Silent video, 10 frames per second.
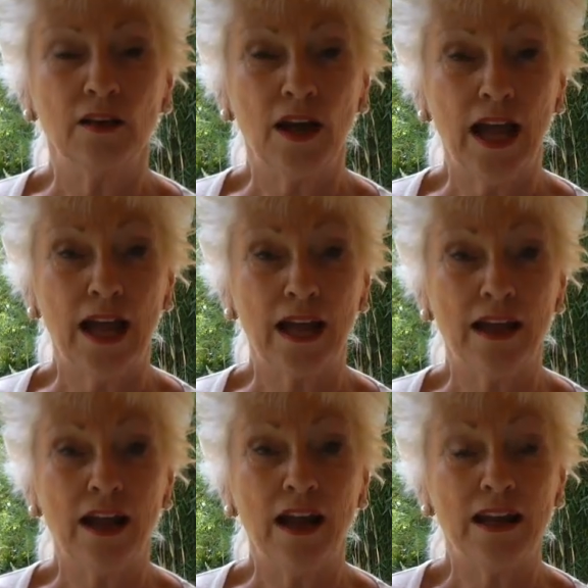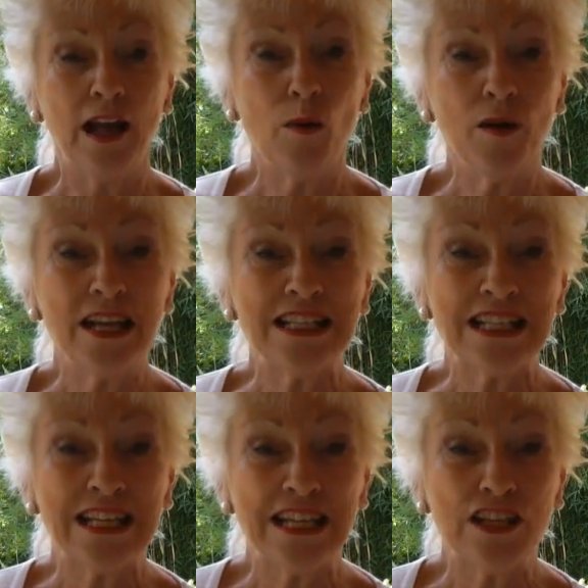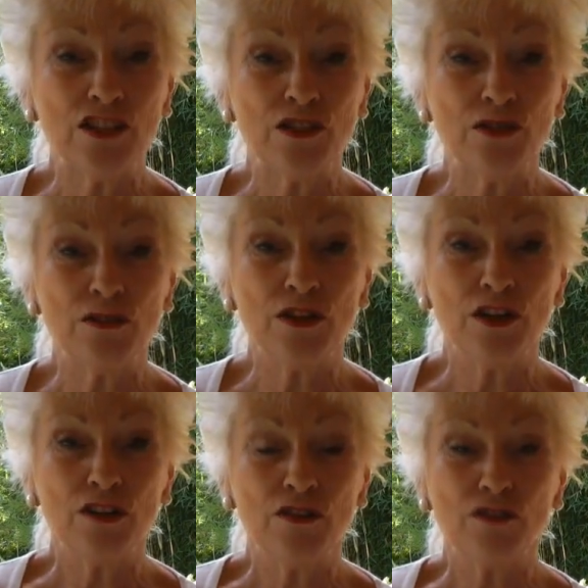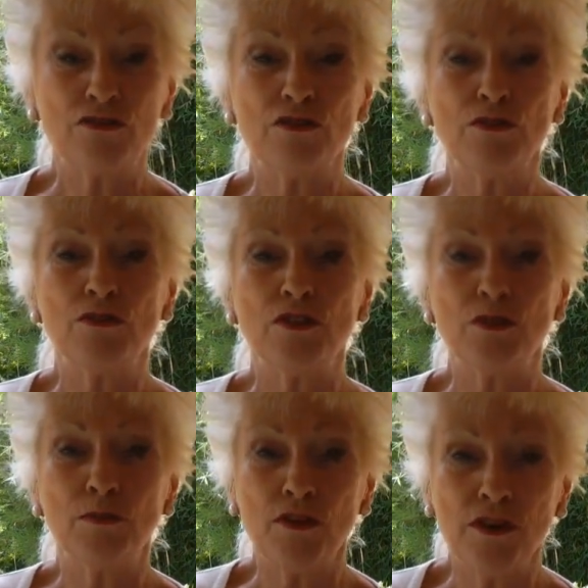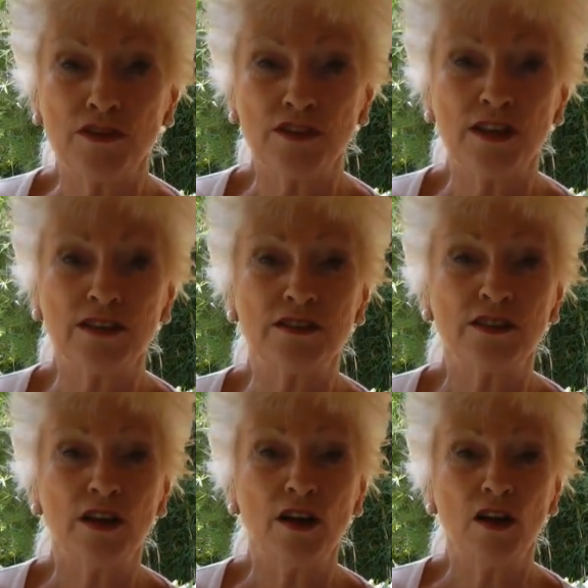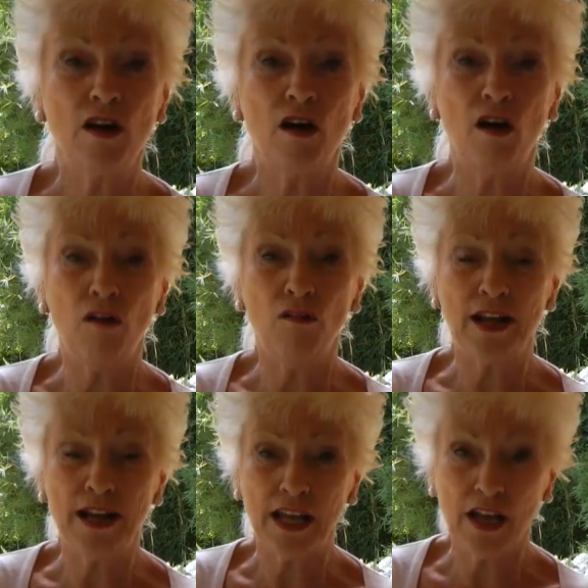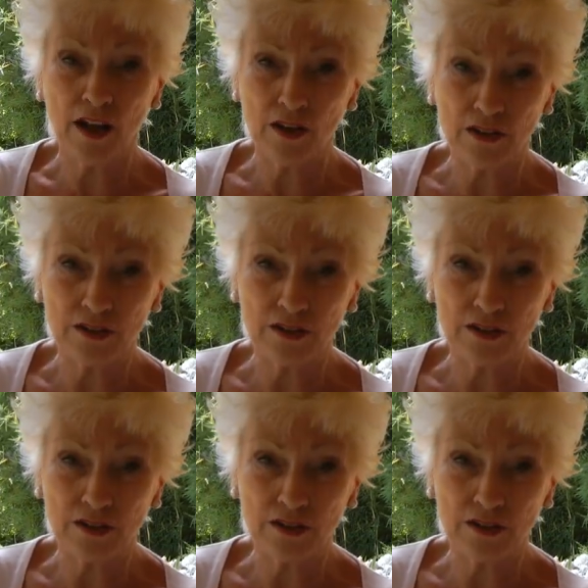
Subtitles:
Okay, now I'm going to lead you through the process of letting go.